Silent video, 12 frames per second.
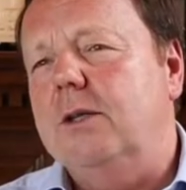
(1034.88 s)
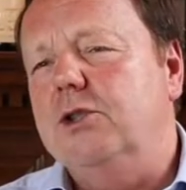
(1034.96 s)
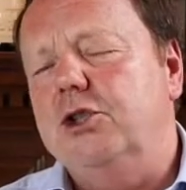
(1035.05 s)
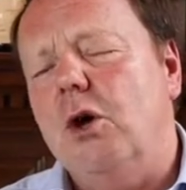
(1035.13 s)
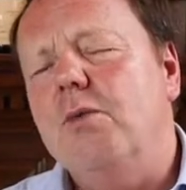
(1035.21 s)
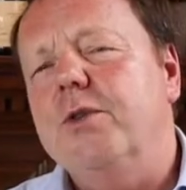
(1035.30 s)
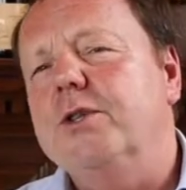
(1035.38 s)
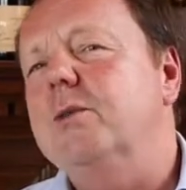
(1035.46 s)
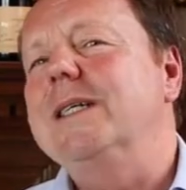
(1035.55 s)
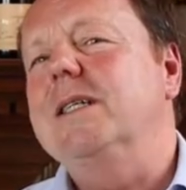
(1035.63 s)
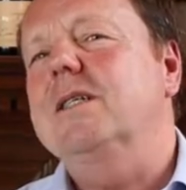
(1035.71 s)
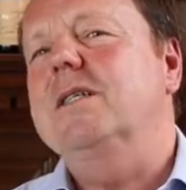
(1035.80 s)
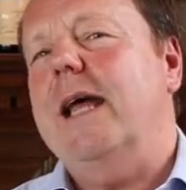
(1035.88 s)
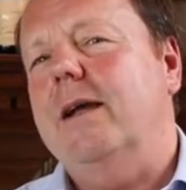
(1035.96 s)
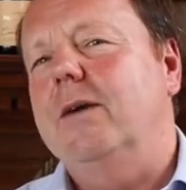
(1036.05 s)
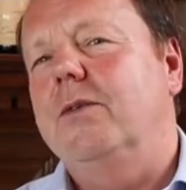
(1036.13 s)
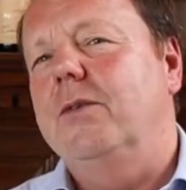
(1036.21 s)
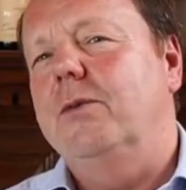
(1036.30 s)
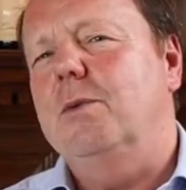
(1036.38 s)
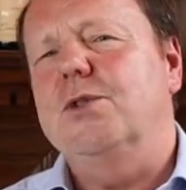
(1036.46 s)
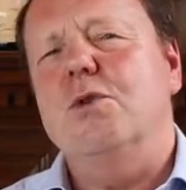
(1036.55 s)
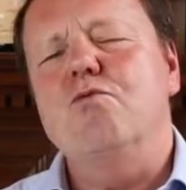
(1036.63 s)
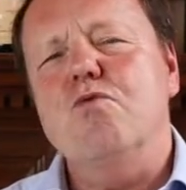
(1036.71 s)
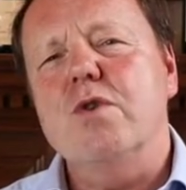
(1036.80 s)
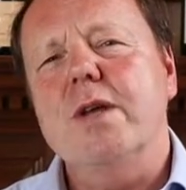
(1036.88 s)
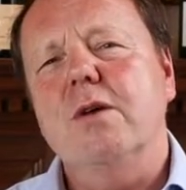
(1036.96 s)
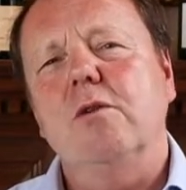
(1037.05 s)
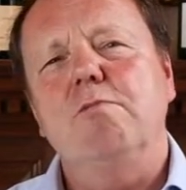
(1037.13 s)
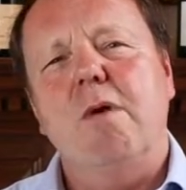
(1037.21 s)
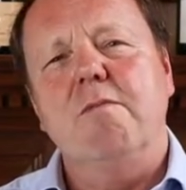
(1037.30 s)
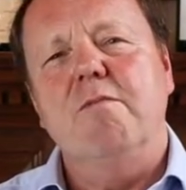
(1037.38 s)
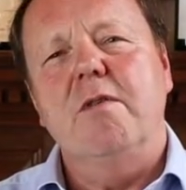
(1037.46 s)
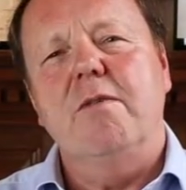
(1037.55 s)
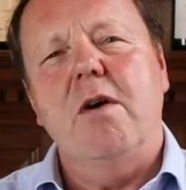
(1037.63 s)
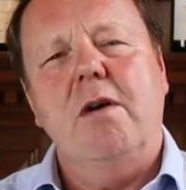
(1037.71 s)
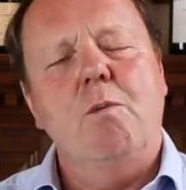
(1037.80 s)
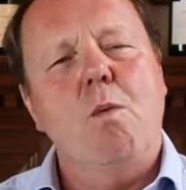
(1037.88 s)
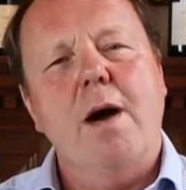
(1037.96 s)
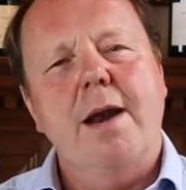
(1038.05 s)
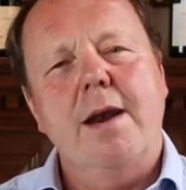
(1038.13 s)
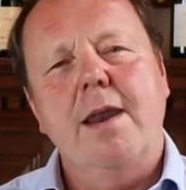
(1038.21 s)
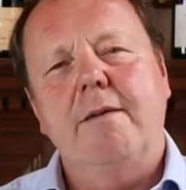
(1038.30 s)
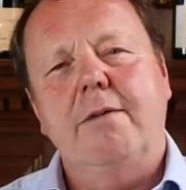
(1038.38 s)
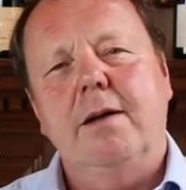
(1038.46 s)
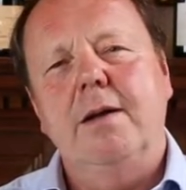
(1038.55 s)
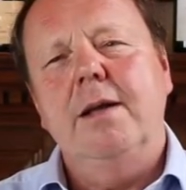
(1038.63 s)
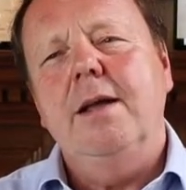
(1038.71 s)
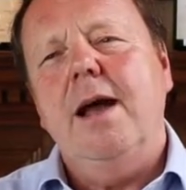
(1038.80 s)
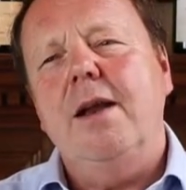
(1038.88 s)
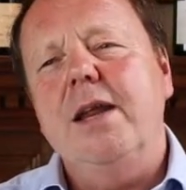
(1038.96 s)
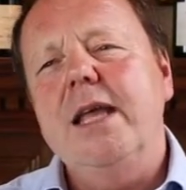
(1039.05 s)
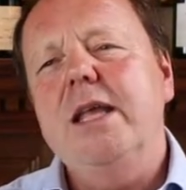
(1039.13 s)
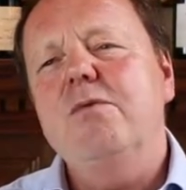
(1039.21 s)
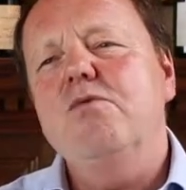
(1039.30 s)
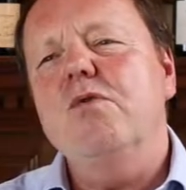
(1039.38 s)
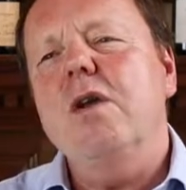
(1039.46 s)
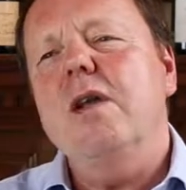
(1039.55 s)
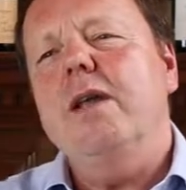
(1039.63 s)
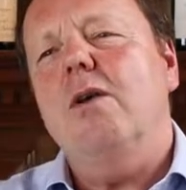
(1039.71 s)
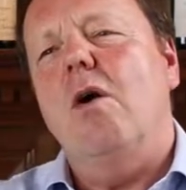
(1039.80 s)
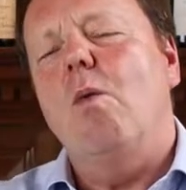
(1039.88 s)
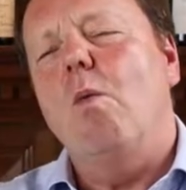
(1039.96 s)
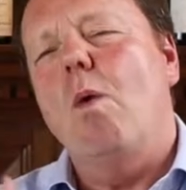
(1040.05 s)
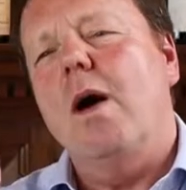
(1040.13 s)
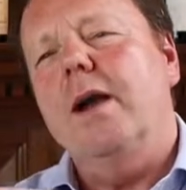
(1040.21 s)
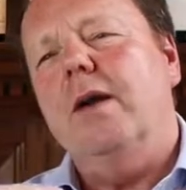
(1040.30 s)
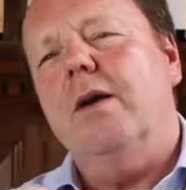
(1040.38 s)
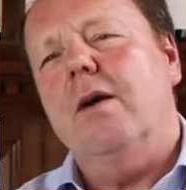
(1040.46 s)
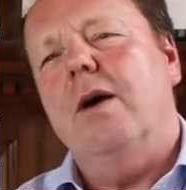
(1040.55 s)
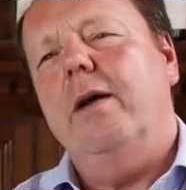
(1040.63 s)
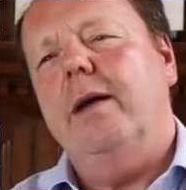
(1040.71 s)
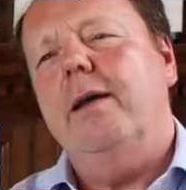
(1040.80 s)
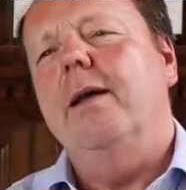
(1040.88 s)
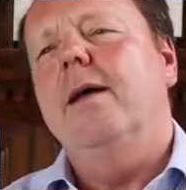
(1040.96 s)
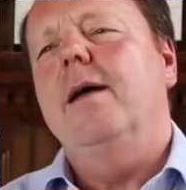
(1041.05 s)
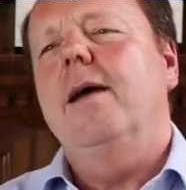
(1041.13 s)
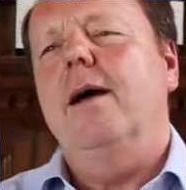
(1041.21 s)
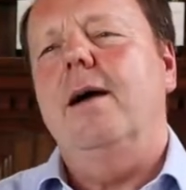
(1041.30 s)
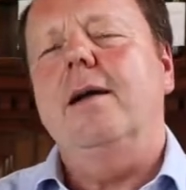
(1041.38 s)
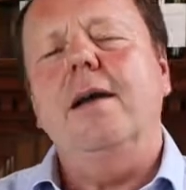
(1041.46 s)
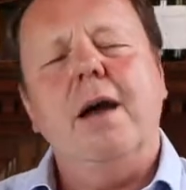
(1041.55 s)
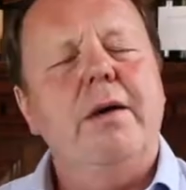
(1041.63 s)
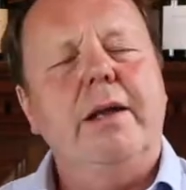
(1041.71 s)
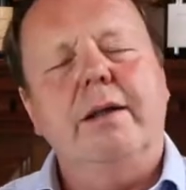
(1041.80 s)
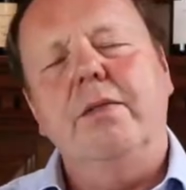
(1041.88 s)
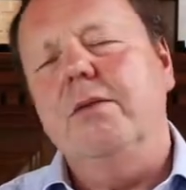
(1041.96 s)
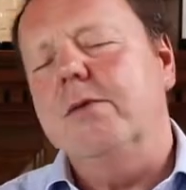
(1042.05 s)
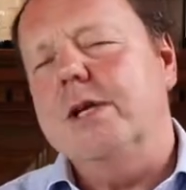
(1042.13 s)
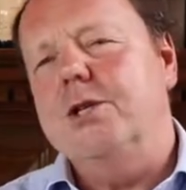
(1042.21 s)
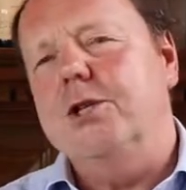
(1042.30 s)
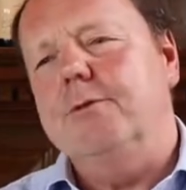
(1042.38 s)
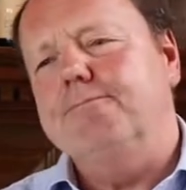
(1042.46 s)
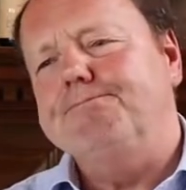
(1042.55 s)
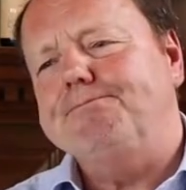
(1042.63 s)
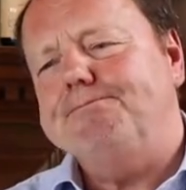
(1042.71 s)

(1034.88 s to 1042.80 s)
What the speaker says: John the 22nd, was a real bon viveur and wine lover, and he really got wine growing going in the region.